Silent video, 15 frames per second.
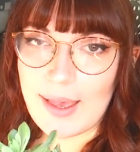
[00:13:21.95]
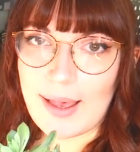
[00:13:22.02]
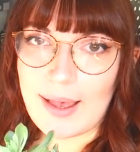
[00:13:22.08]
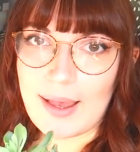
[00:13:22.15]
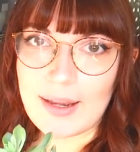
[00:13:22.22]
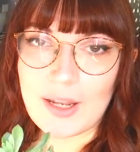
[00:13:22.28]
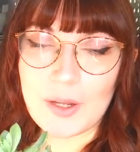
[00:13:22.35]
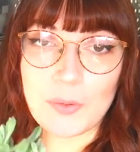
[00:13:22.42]

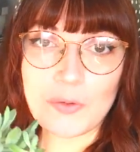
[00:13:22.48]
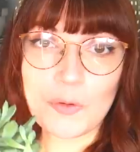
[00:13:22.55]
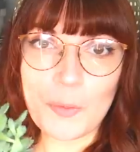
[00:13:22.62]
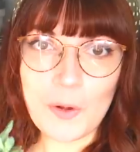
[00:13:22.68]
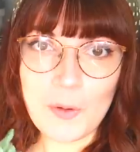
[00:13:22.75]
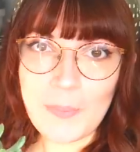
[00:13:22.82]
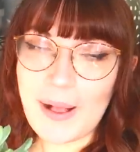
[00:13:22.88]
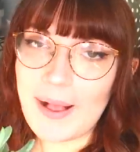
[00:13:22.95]
and I'll
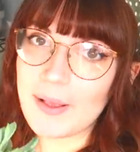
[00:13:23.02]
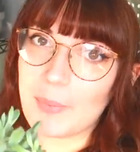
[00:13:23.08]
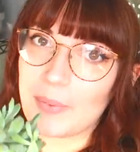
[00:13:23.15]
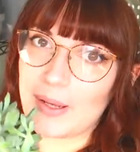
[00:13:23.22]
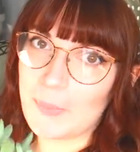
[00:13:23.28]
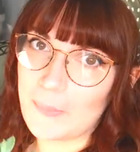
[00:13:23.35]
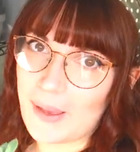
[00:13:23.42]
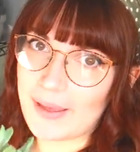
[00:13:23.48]
report back
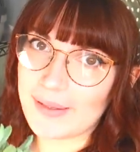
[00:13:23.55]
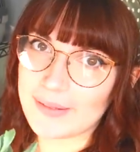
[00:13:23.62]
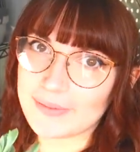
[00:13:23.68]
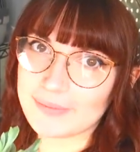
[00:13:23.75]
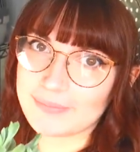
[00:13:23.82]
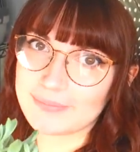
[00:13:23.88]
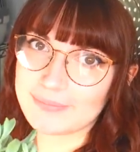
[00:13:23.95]
when I'm back.